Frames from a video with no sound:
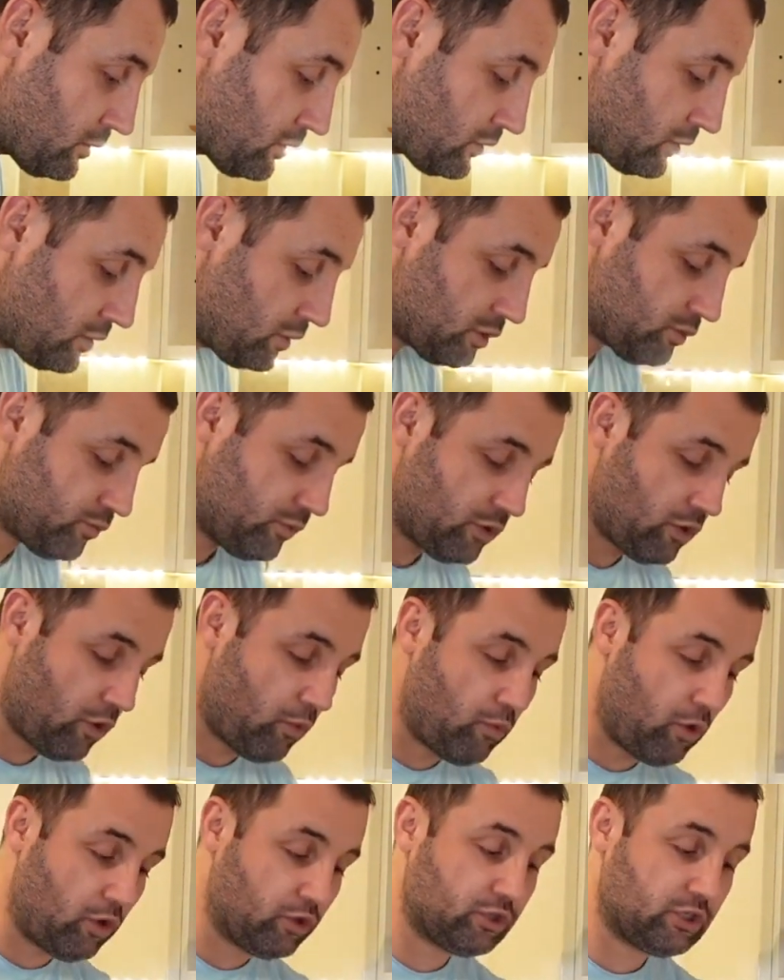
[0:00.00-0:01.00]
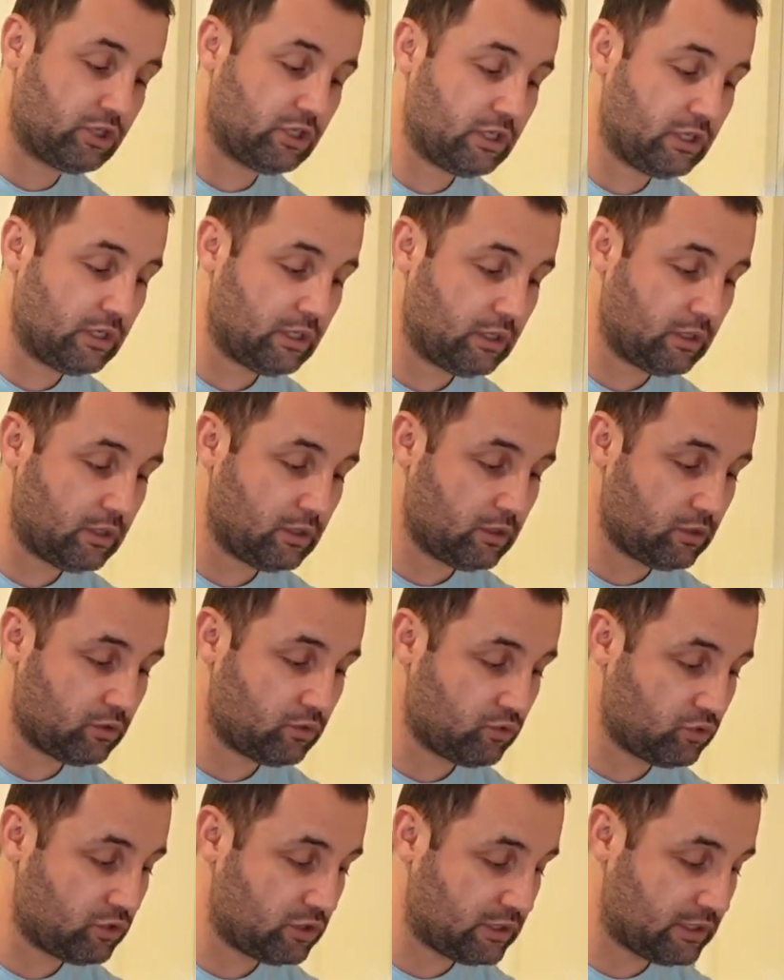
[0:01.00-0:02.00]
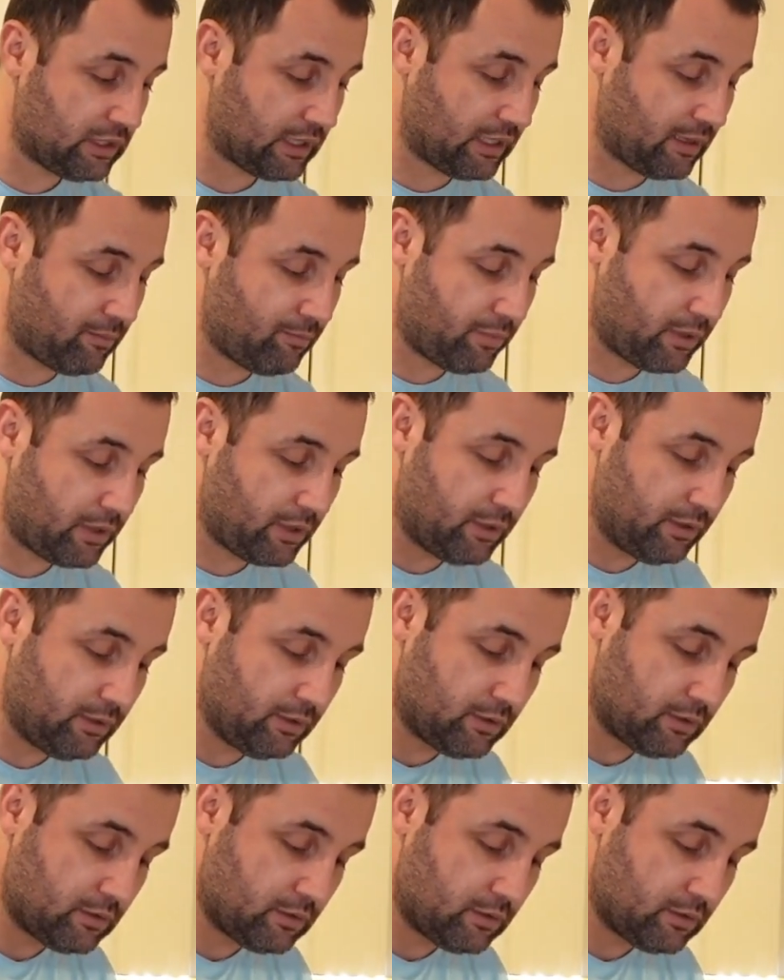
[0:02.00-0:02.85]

because we don't want it to stick and burn.